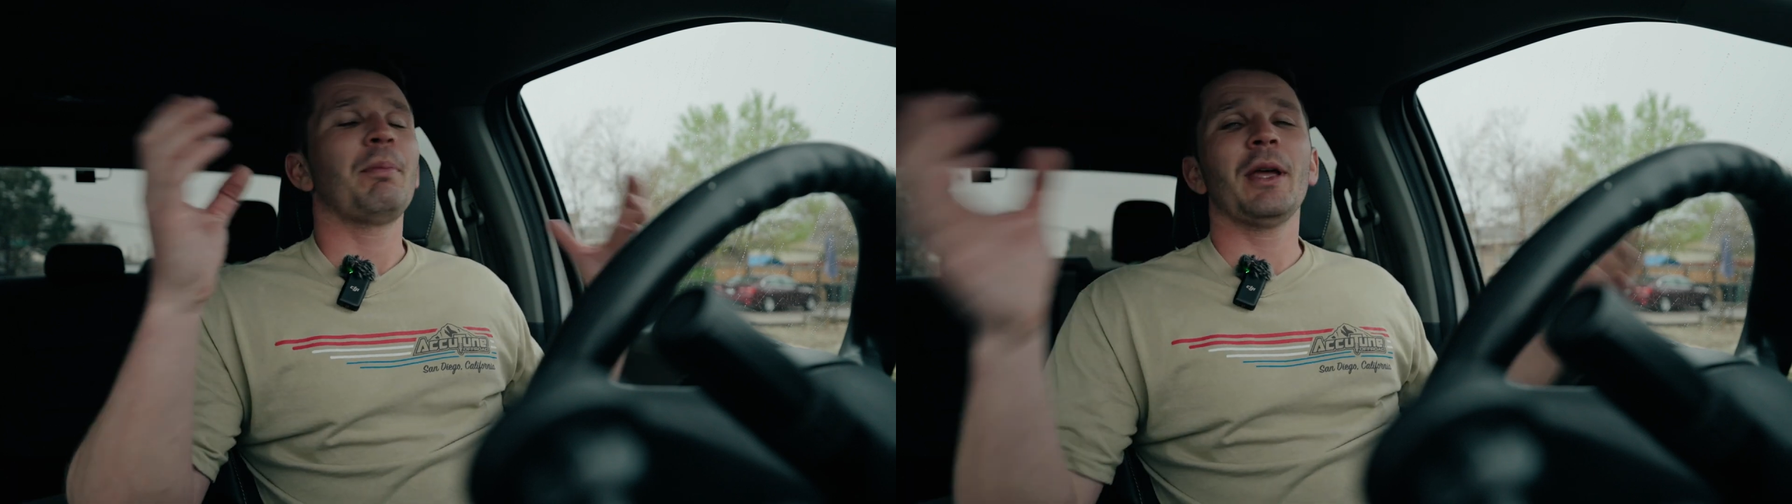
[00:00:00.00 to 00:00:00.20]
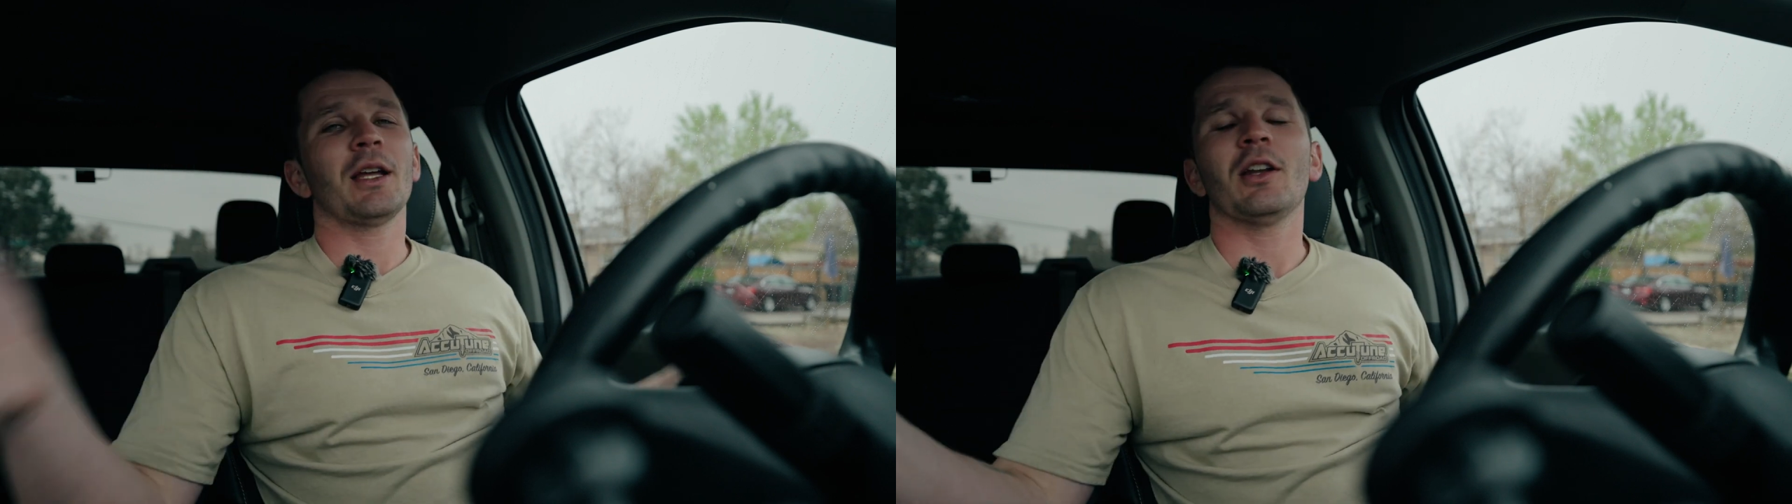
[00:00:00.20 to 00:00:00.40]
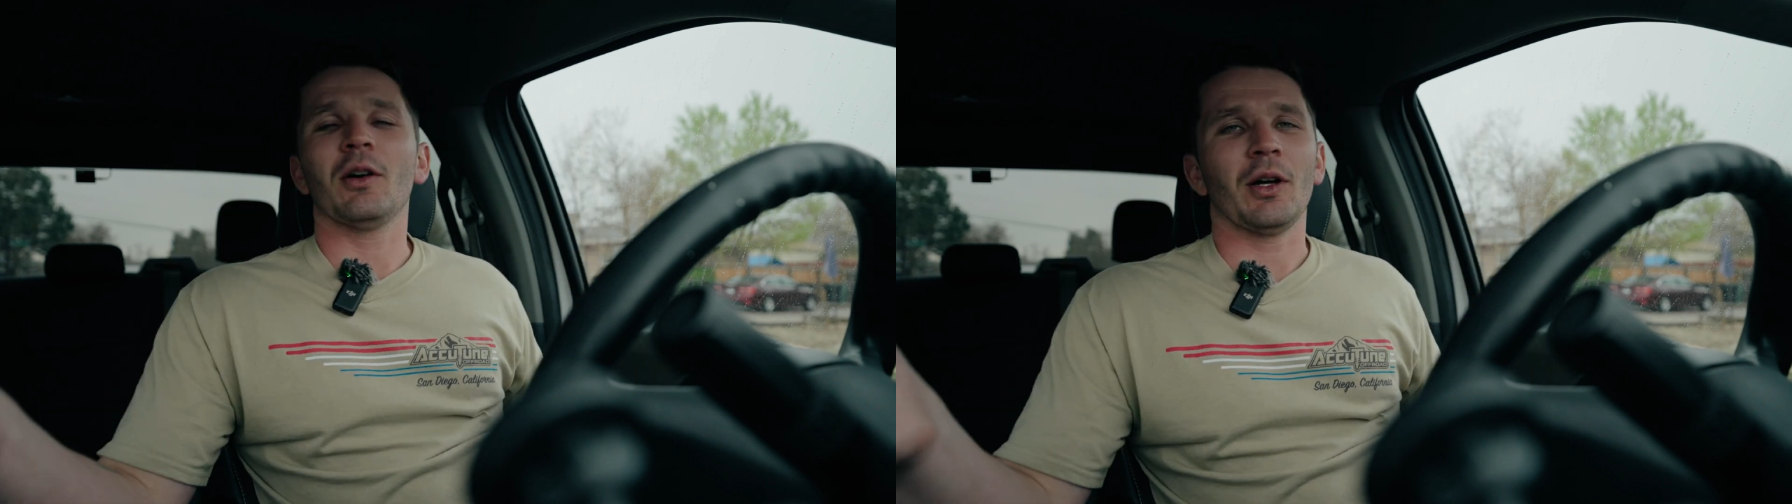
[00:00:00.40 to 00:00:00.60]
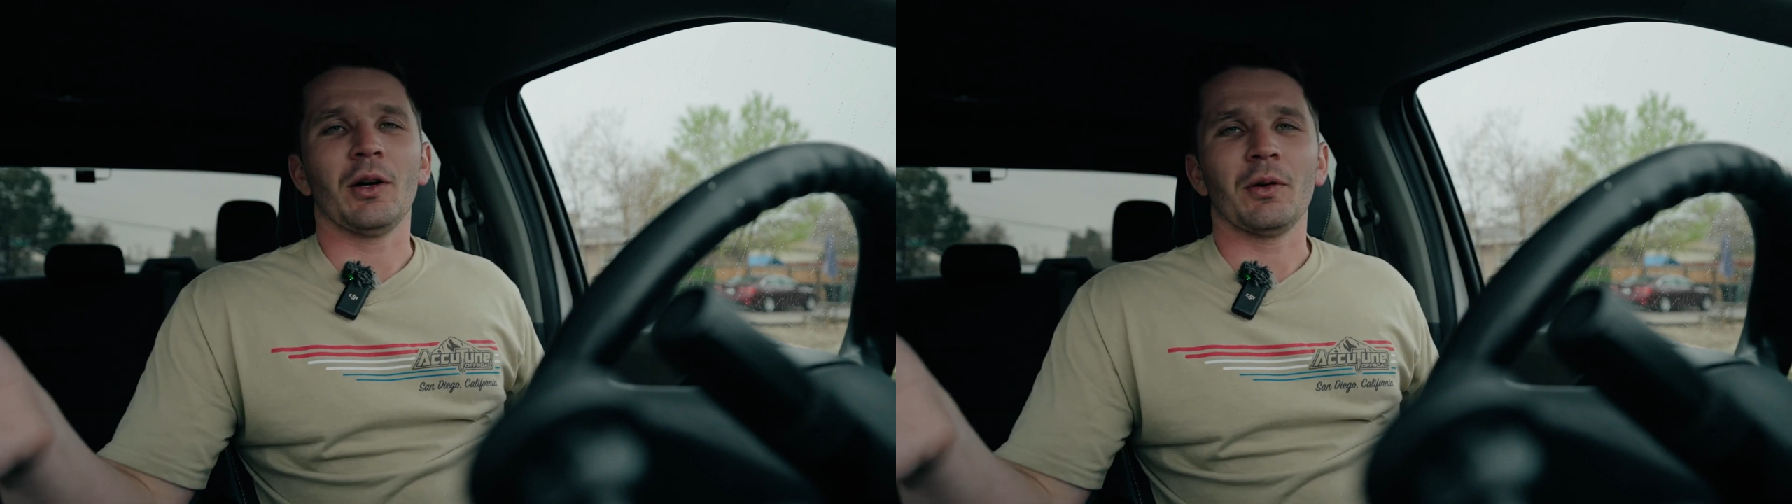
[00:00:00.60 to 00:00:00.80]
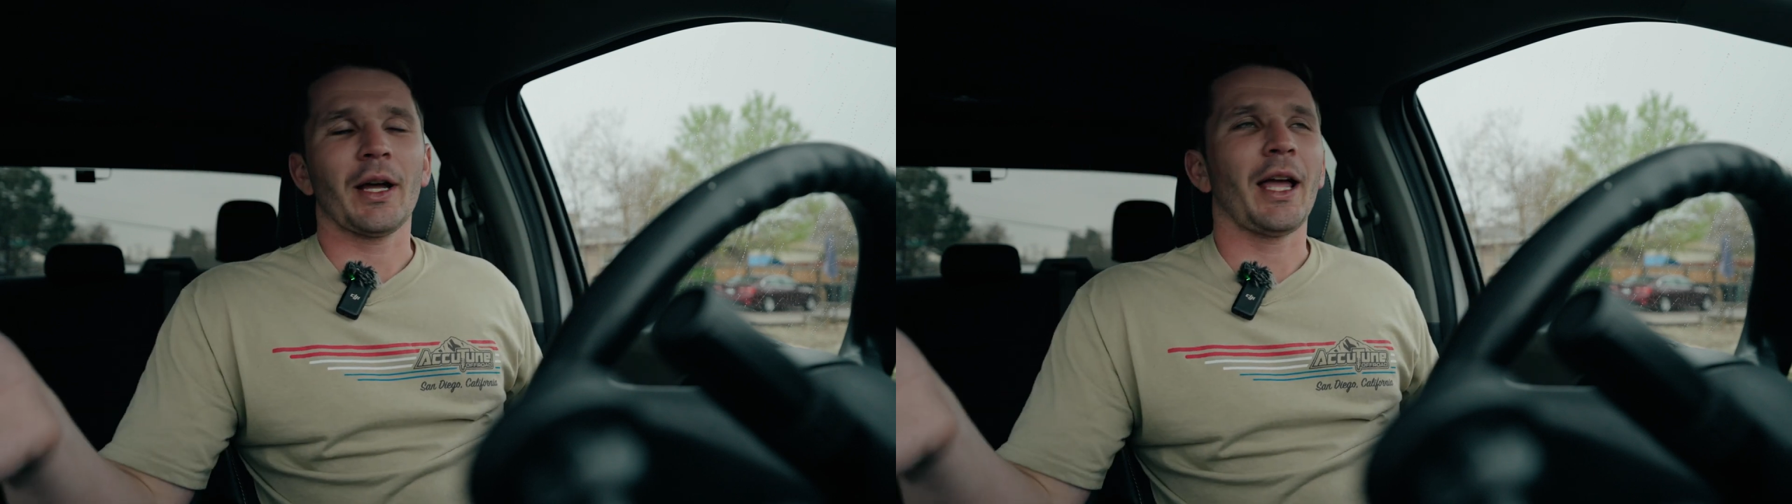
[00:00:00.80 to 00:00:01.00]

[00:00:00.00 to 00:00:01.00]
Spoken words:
big no-no.